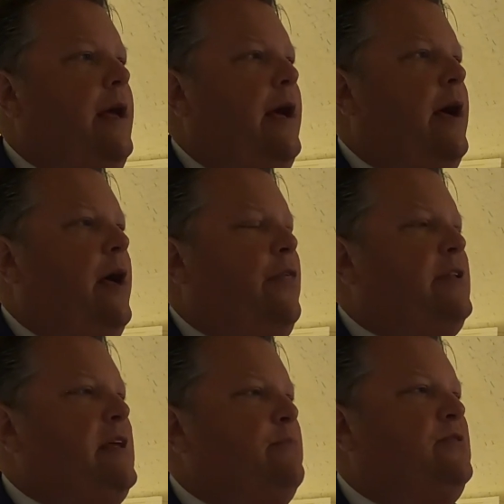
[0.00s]
Uh, I
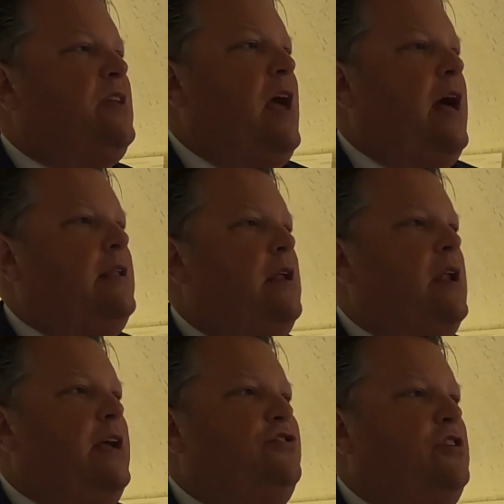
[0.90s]
thought Tim Scott did a
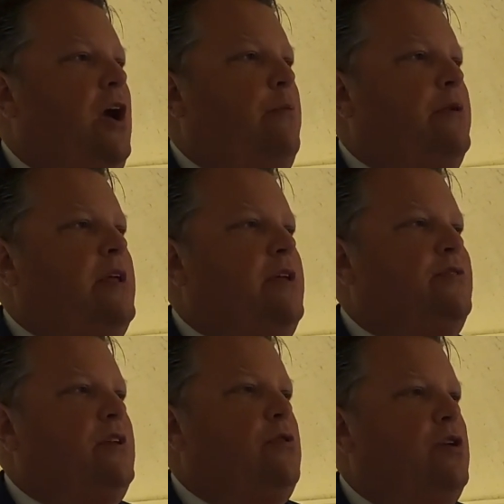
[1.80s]
nice job in
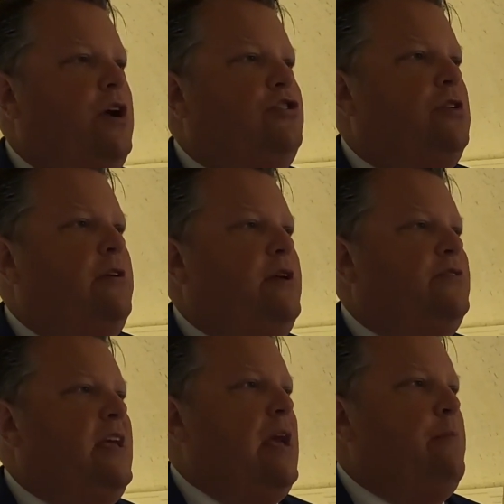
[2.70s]
his introduction and
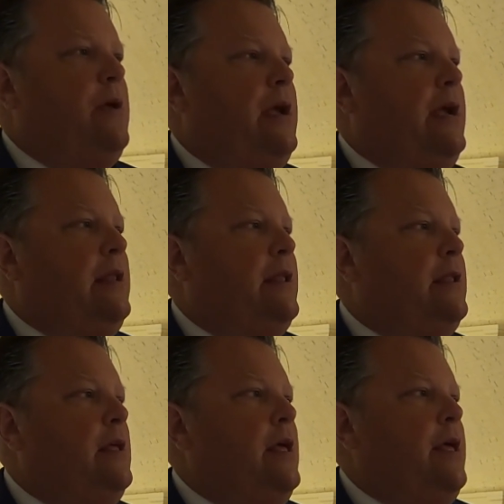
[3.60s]
his campaign,
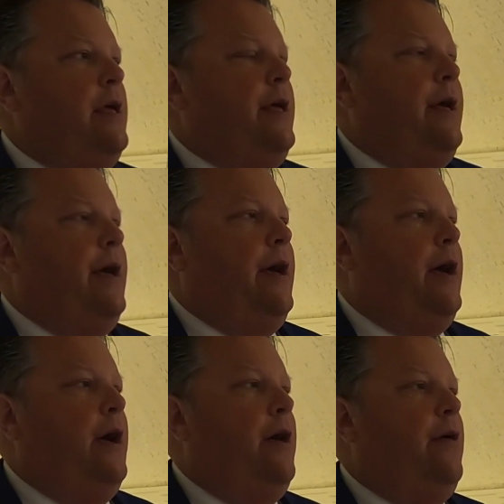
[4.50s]
and
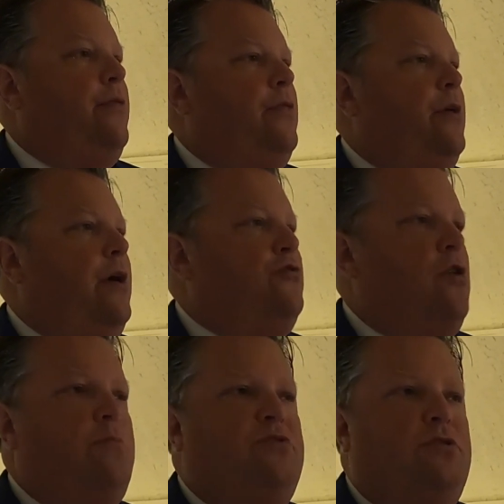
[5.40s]
uh, the
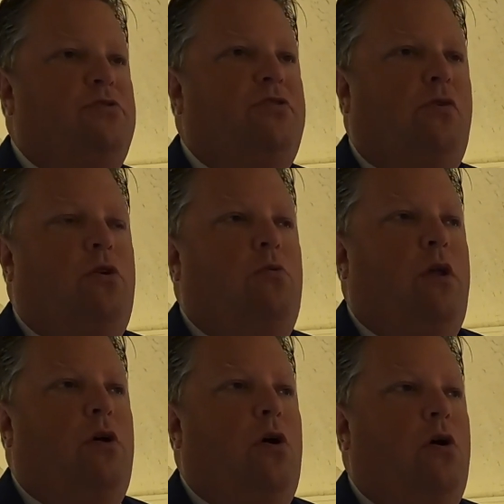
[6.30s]
Trumpsters still going to
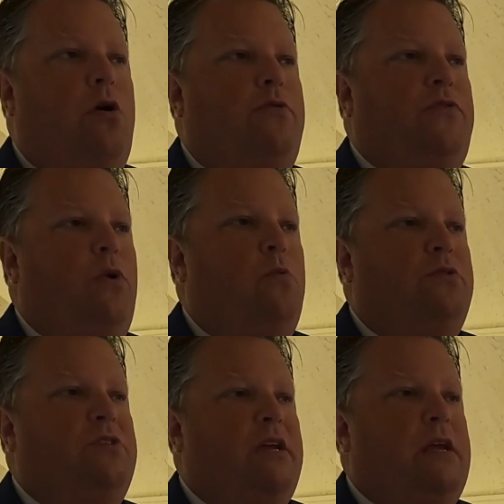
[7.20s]
run hard. So we'll
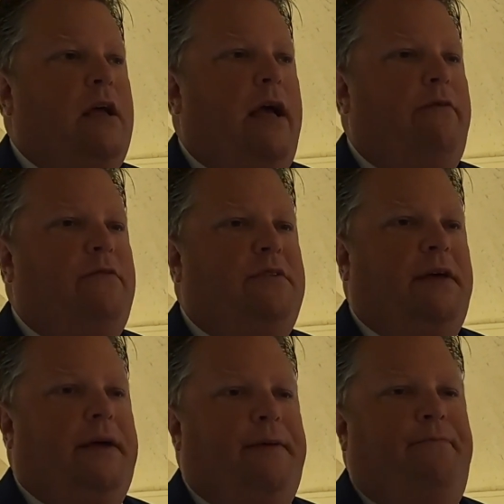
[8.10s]
see. I haven't
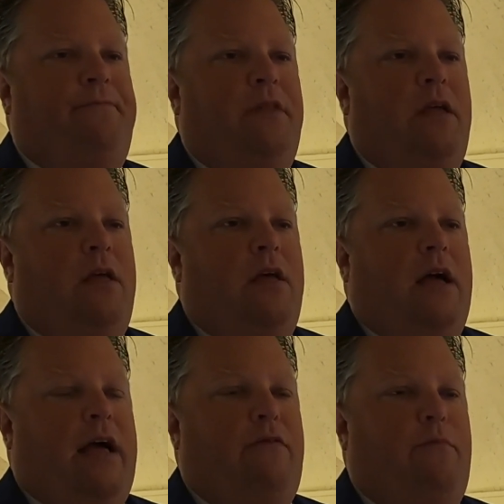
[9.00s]
uh,
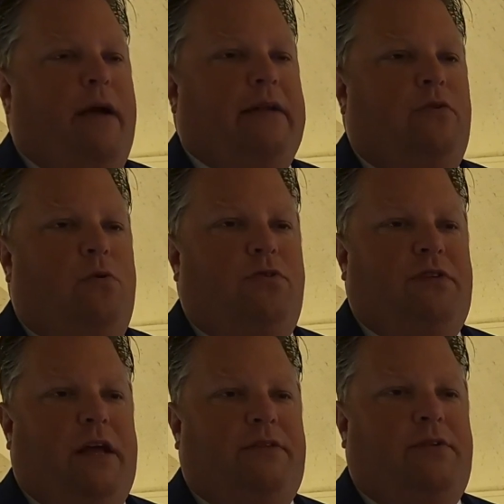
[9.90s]
I haven't backed a horse
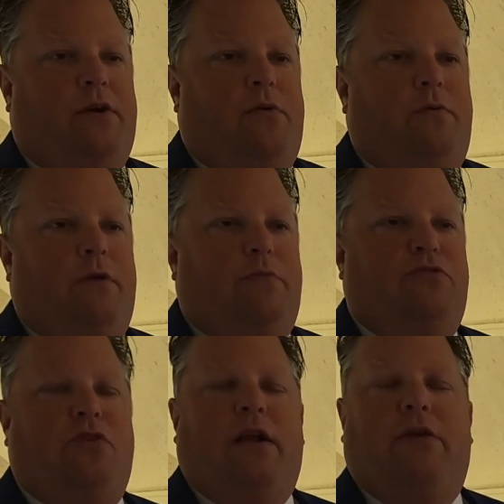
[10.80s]
yet. So. No. I'm
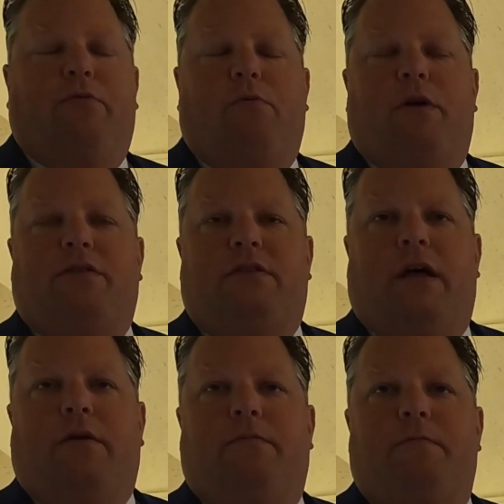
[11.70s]
just trying to get through wins.
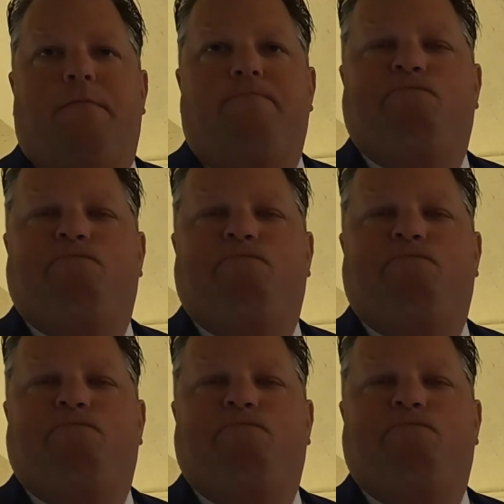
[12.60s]
I, I mean, I